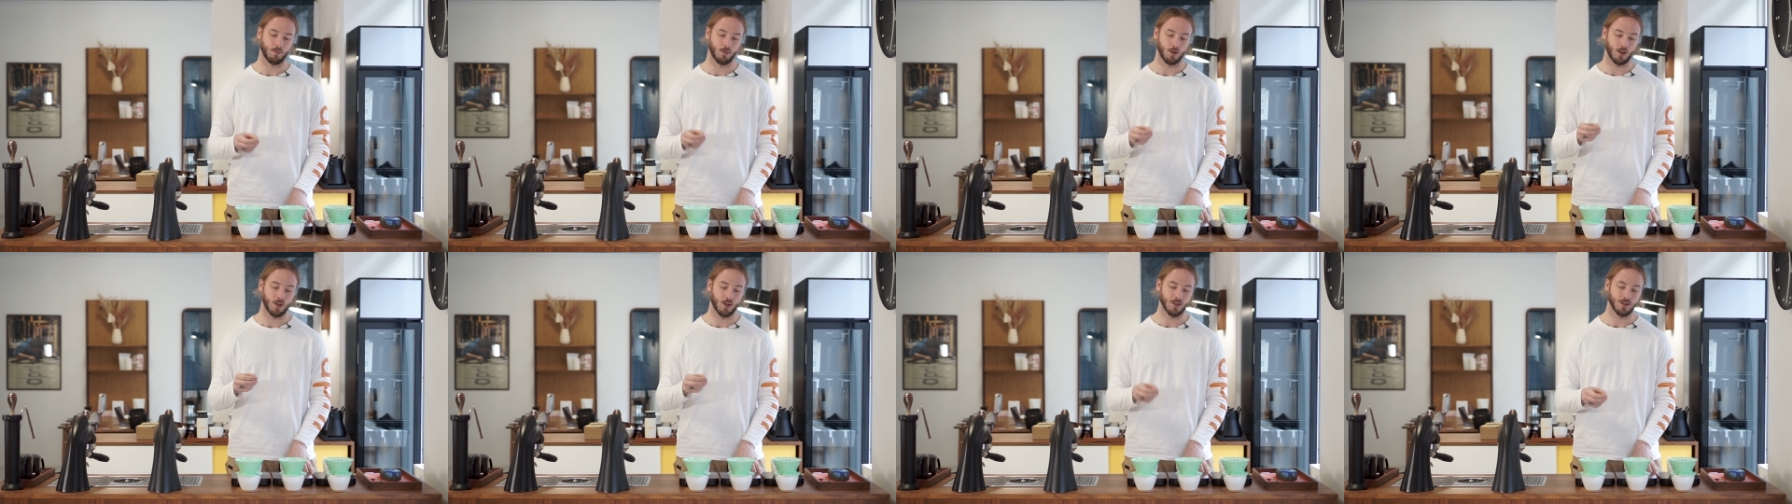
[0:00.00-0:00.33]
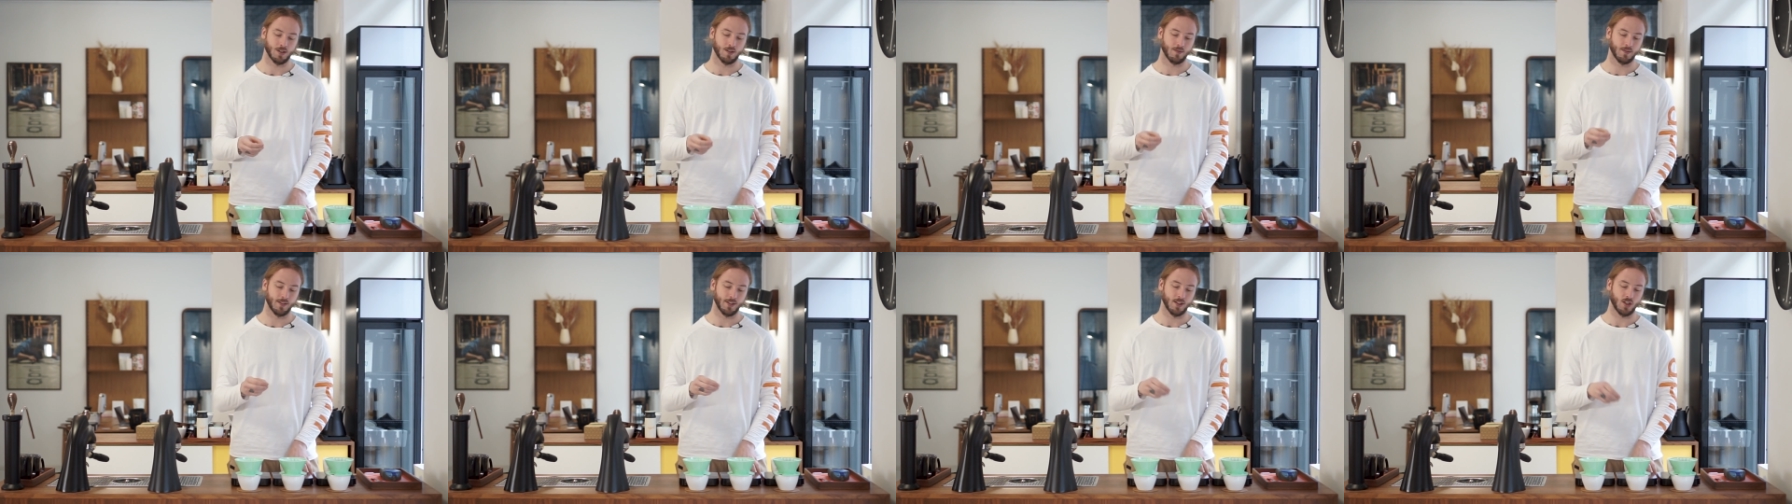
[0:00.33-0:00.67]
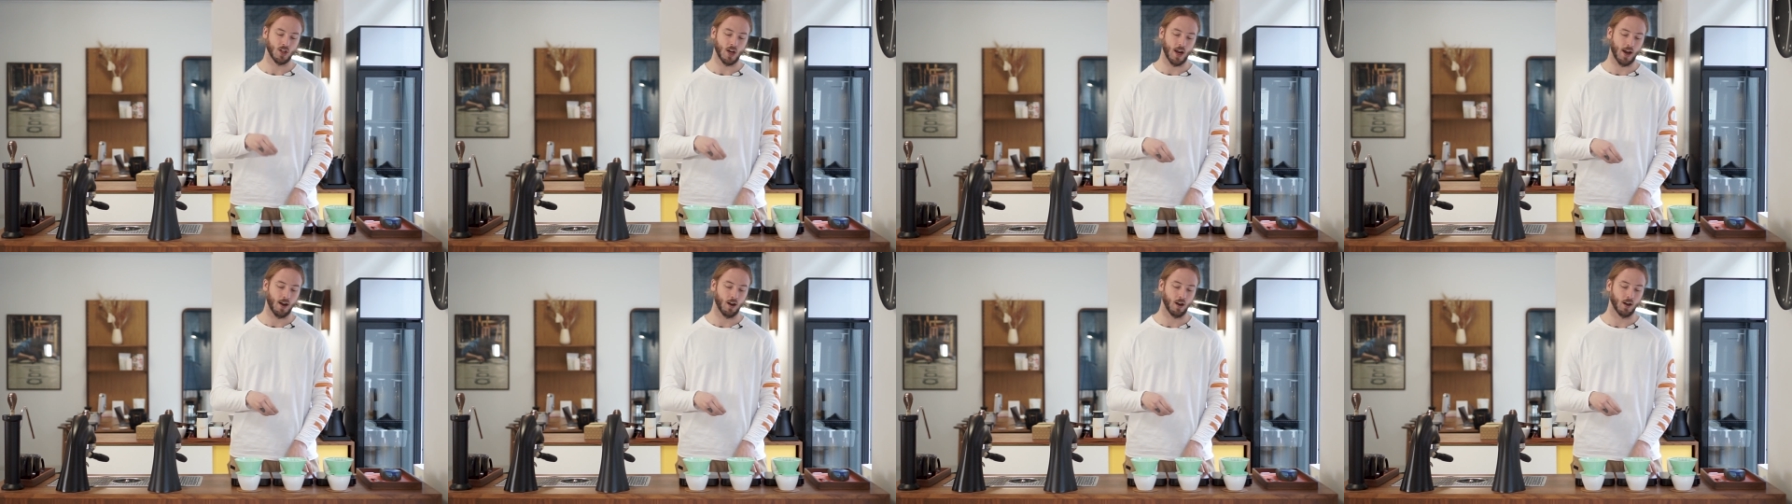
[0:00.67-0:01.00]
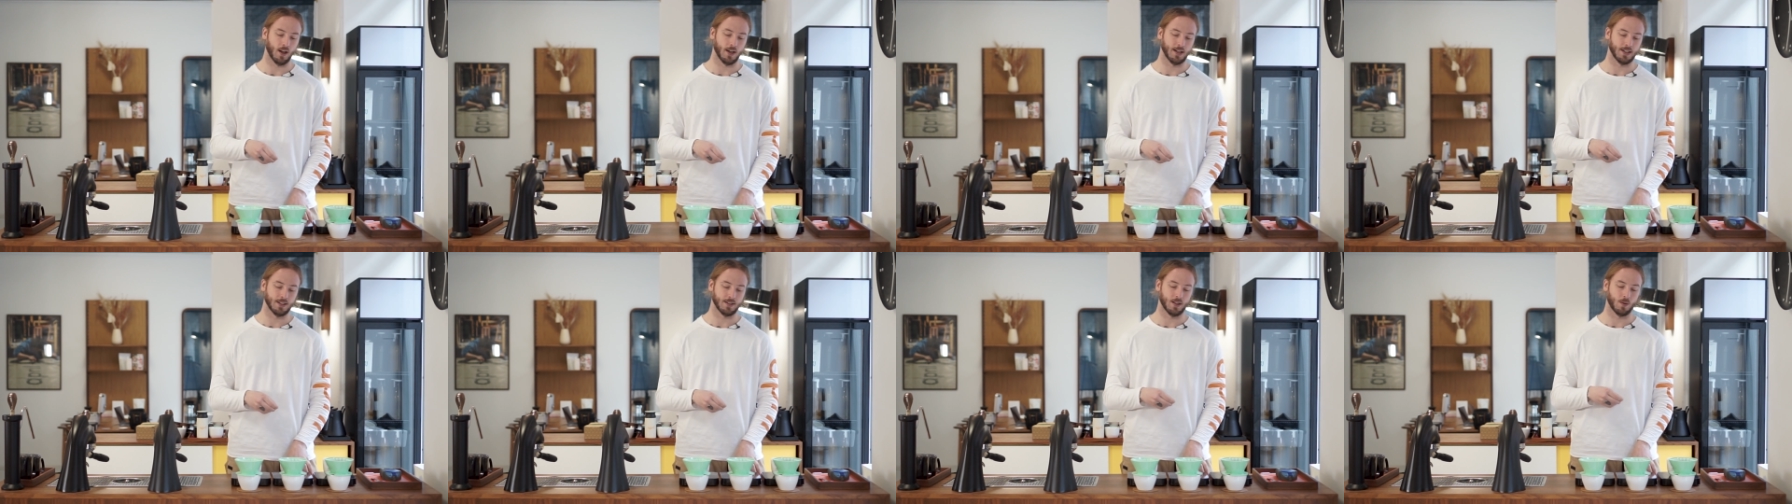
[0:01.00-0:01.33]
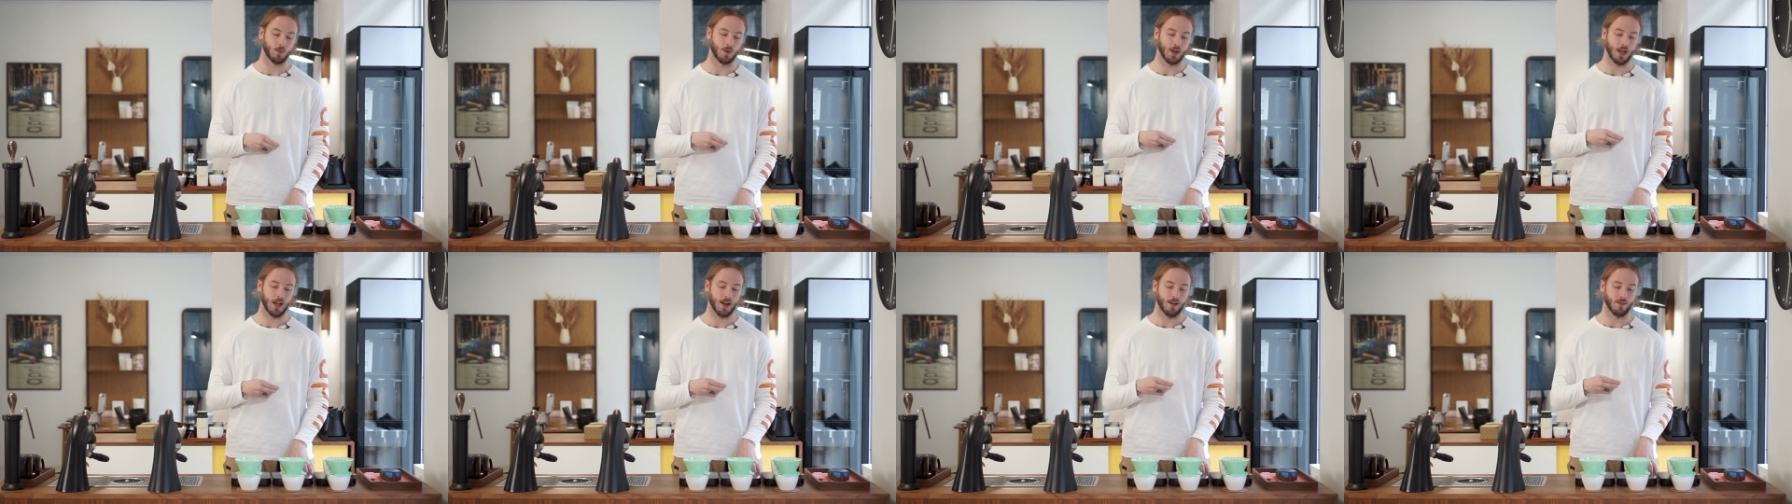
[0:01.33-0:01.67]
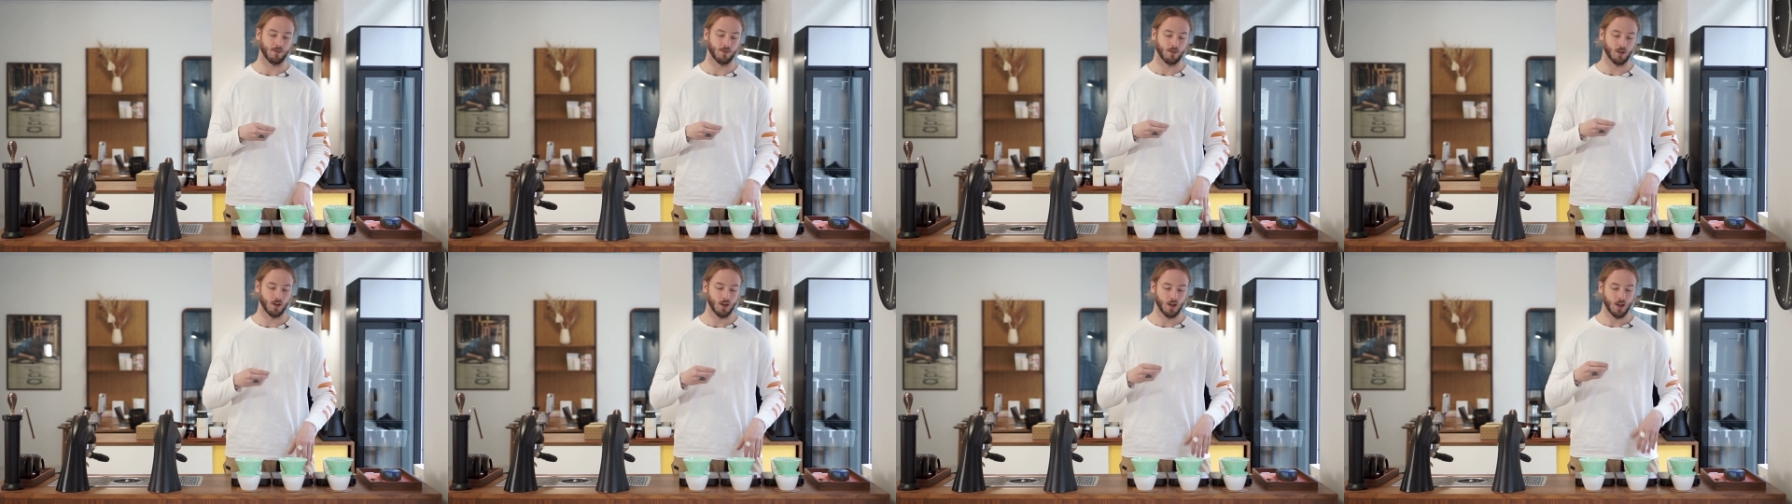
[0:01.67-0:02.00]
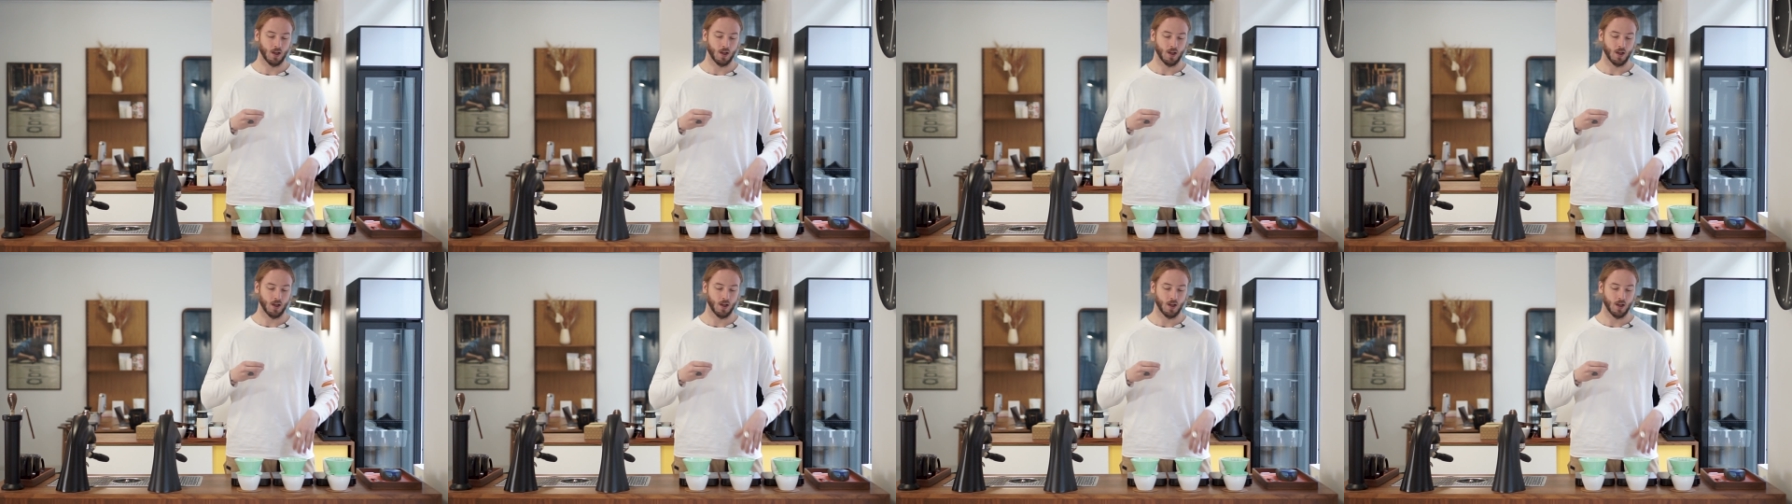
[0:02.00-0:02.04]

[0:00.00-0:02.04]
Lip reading: because of the channeling, is that we have